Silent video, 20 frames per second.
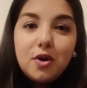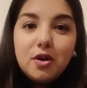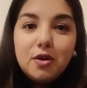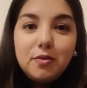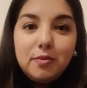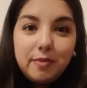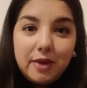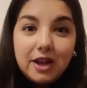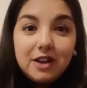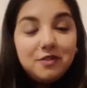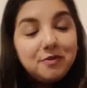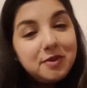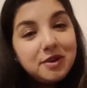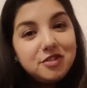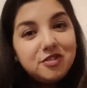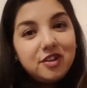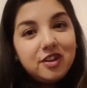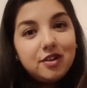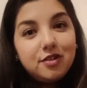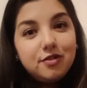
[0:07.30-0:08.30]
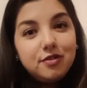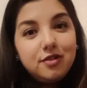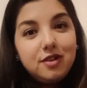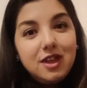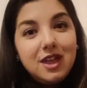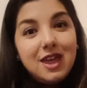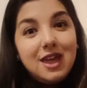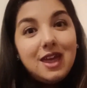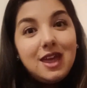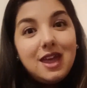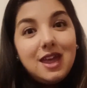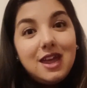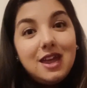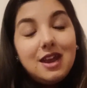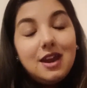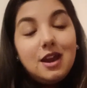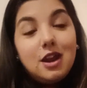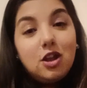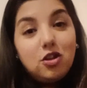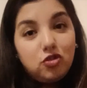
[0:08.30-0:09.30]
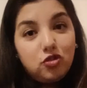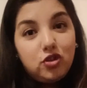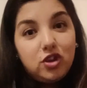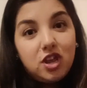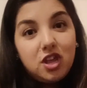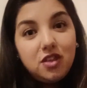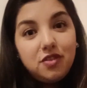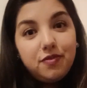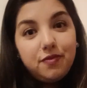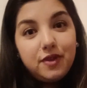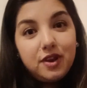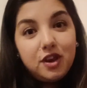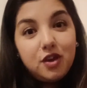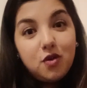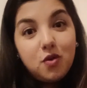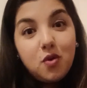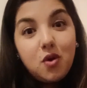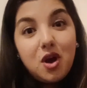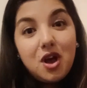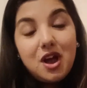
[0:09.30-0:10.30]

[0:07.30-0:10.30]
welcome back to my channel. And today's video